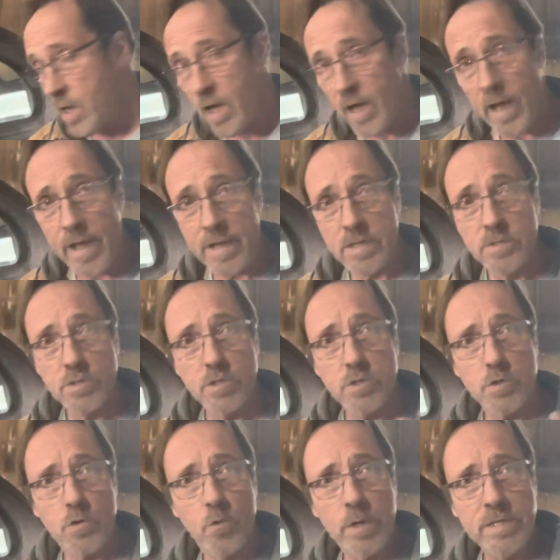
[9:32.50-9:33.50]
I can
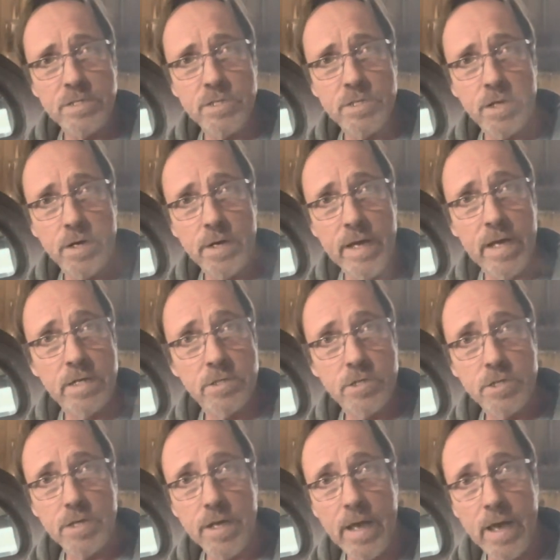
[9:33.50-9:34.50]
squeeze the
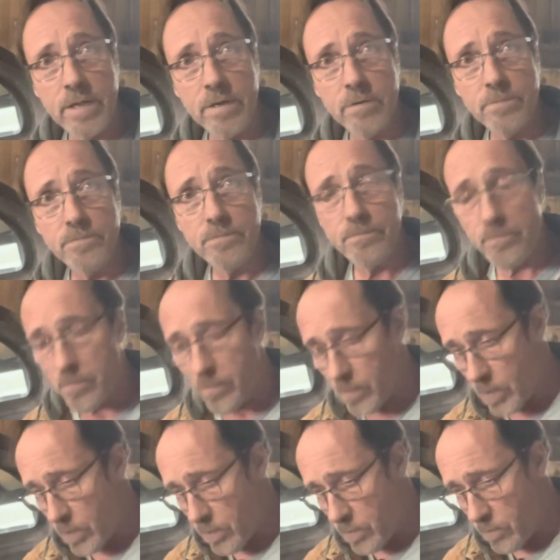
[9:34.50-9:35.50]
hinge together
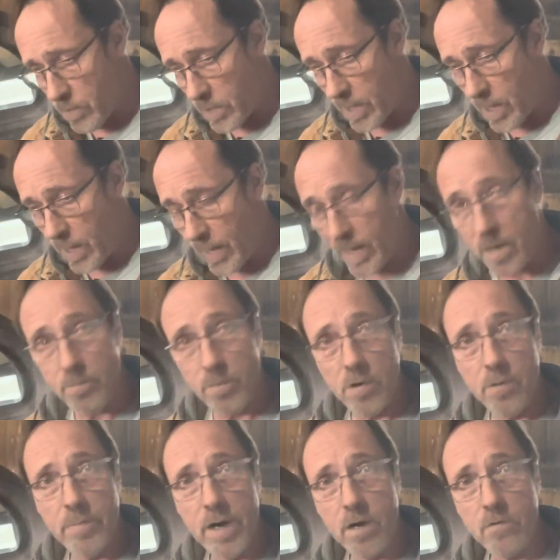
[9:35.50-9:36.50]
with a clamp or a
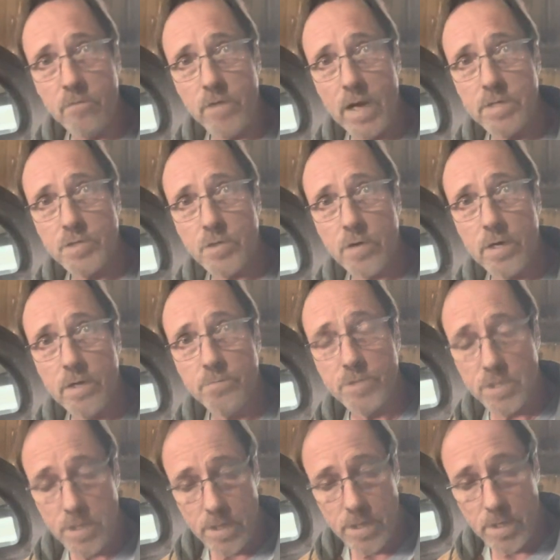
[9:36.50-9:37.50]
pair of vice grips.
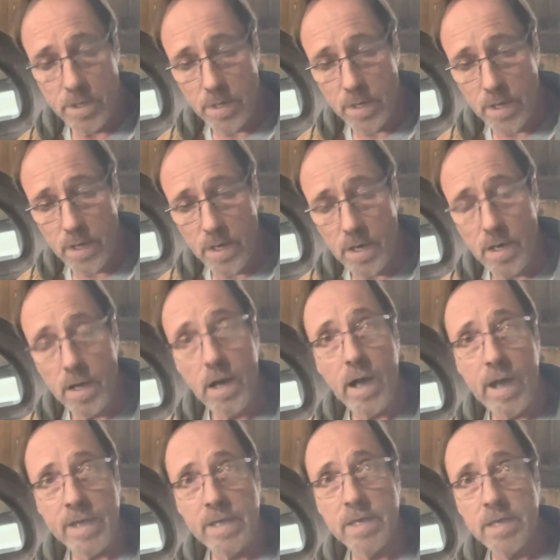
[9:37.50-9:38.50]

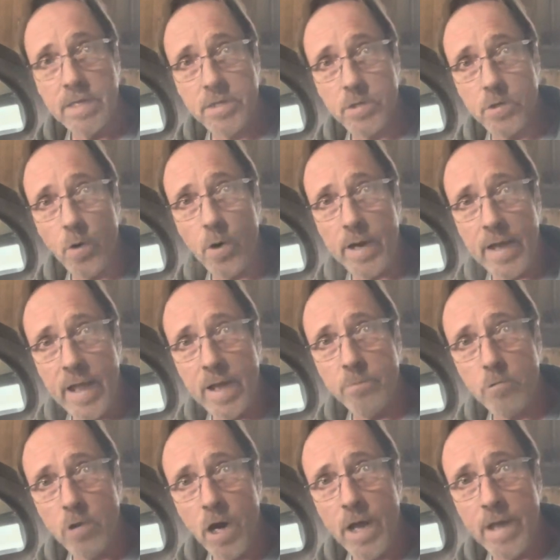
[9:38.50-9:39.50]
I can get the door gap
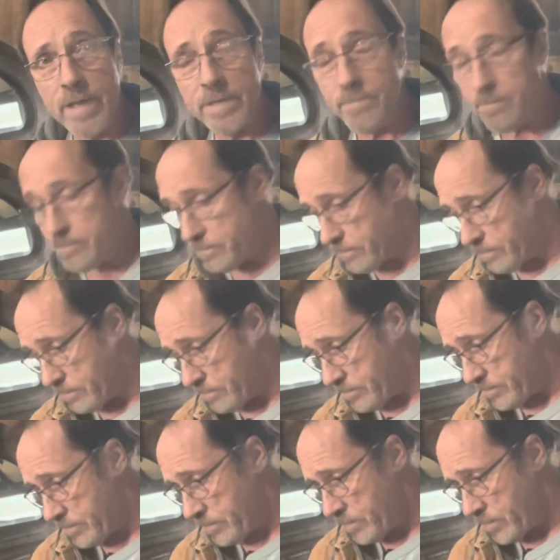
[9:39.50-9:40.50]
right,
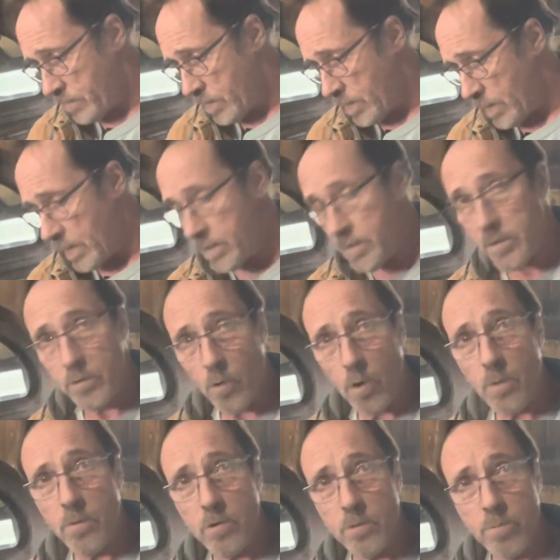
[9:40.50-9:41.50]
and the
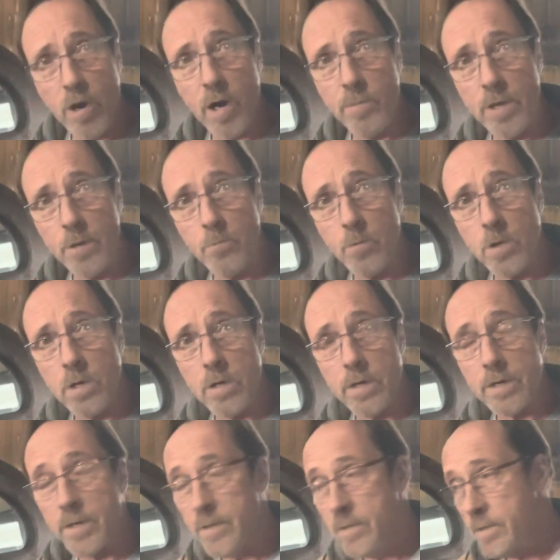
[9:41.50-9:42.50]
door would probably
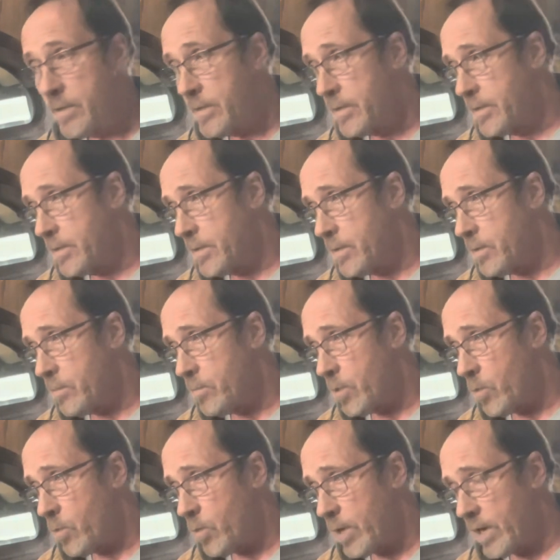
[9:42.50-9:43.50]
work.
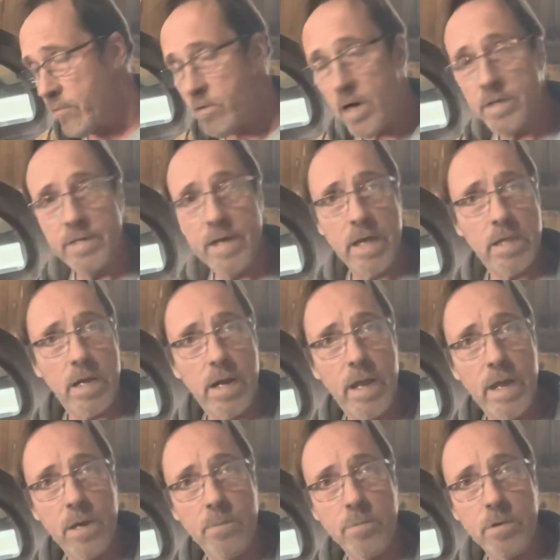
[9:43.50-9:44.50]
But whenever I take the
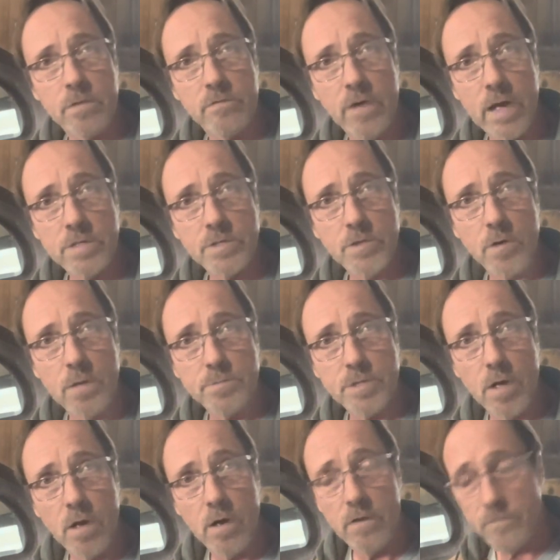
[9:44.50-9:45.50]
clamp or the vice grips
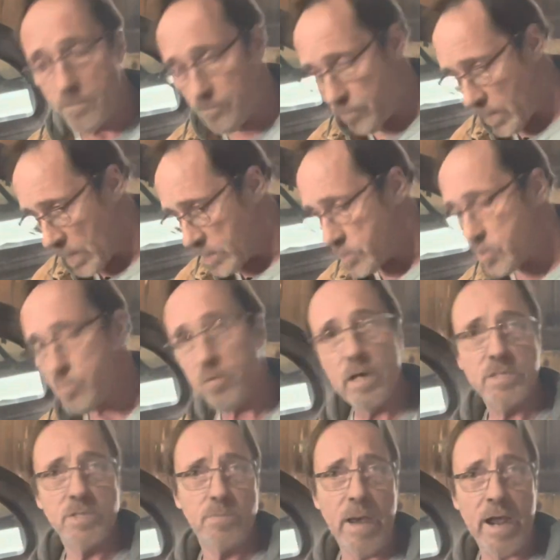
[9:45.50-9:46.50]
off, it
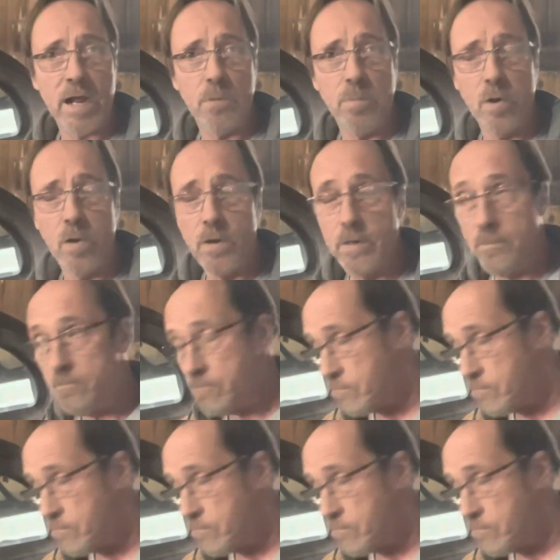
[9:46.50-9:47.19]
spreads back apart.